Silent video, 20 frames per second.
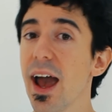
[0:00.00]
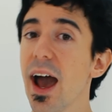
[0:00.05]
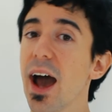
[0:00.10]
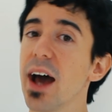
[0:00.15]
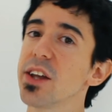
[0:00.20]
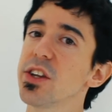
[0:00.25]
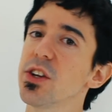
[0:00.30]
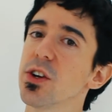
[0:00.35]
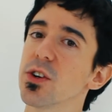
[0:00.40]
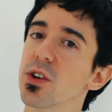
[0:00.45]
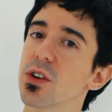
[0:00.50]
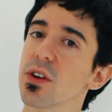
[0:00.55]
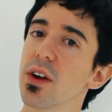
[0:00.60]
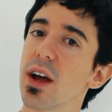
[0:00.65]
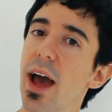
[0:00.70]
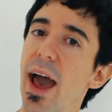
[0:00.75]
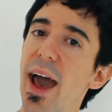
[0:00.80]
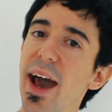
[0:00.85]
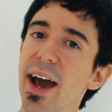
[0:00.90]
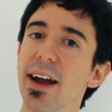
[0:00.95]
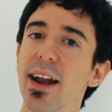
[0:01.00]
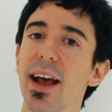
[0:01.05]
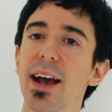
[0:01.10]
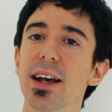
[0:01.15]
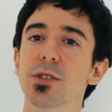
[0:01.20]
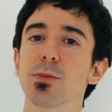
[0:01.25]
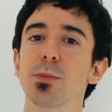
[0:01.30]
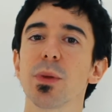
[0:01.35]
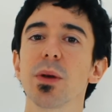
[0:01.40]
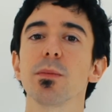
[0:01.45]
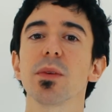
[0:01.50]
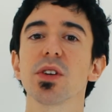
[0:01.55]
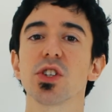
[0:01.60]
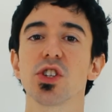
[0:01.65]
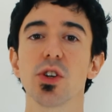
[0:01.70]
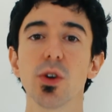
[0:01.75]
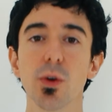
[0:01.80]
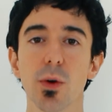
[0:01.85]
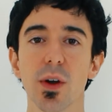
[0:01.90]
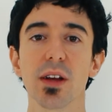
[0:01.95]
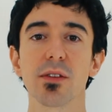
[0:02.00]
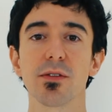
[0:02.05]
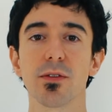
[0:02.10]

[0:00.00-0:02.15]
and your ad has been maturing